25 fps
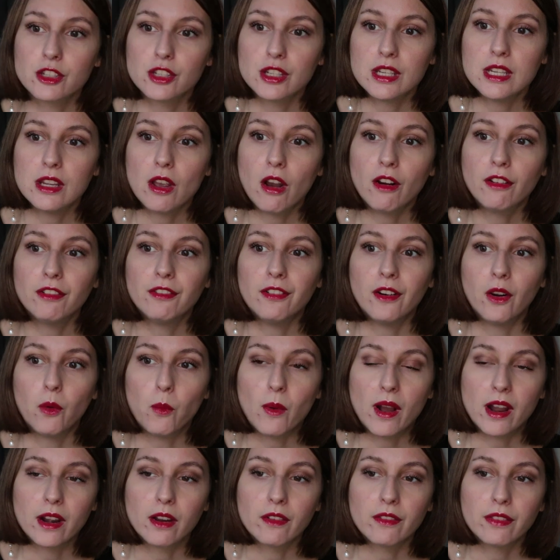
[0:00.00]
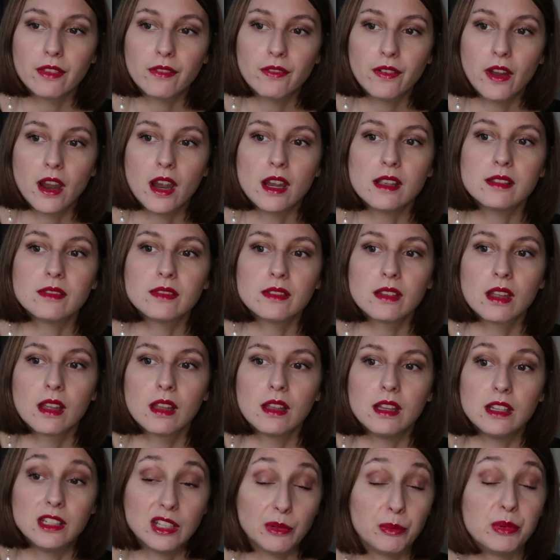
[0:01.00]
she offered one of the first
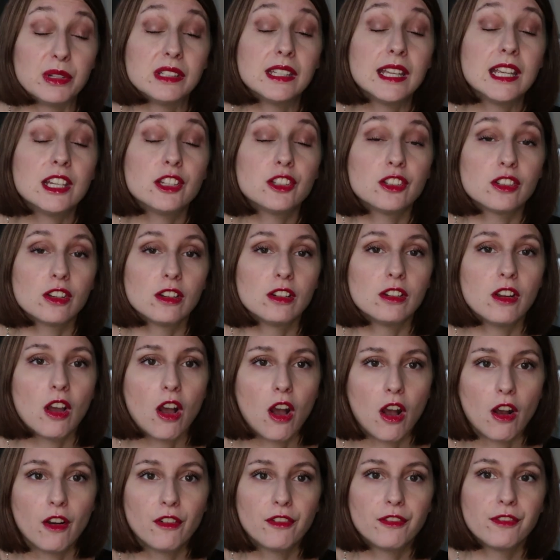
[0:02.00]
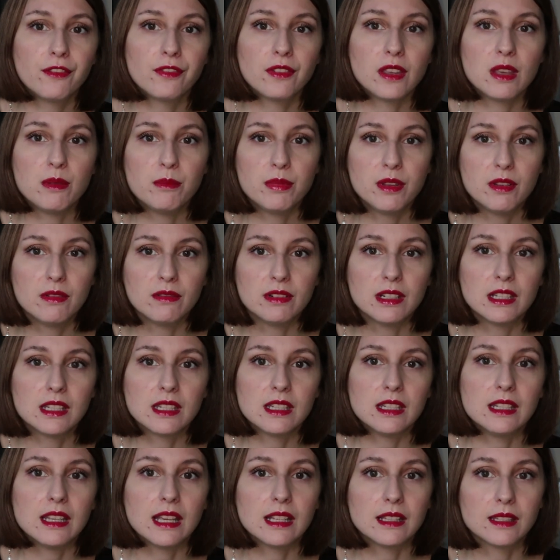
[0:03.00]
interpretation of
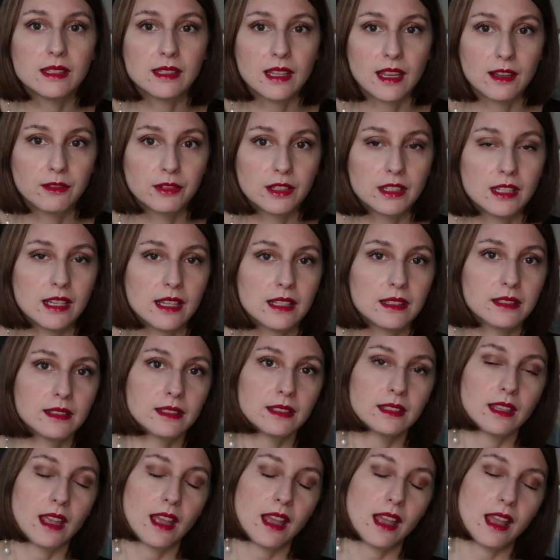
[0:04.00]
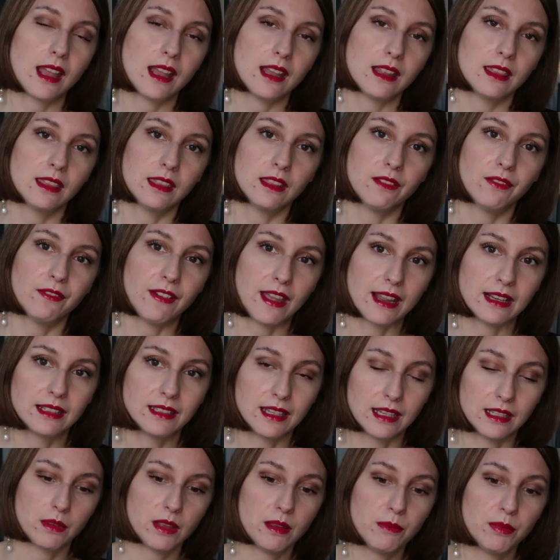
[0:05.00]
impurity and sacredness and the fact
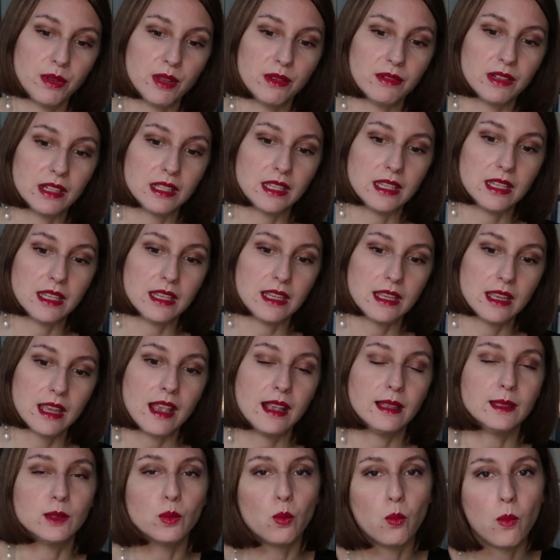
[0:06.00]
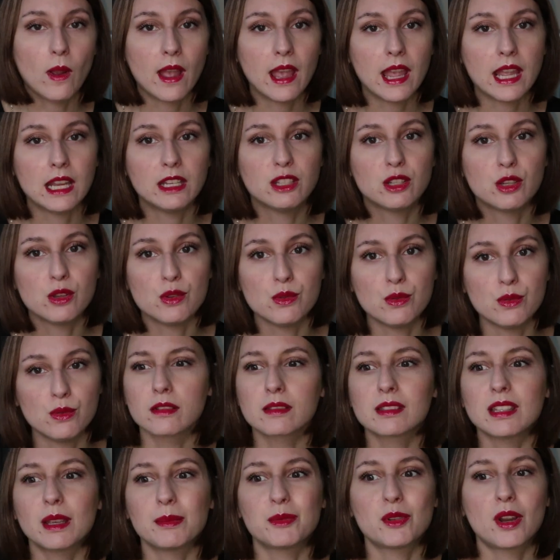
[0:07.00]
that impurity is a way to
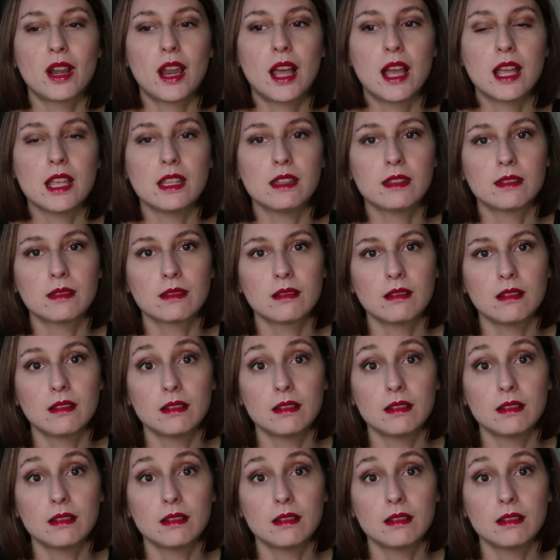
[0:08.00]
conceptualize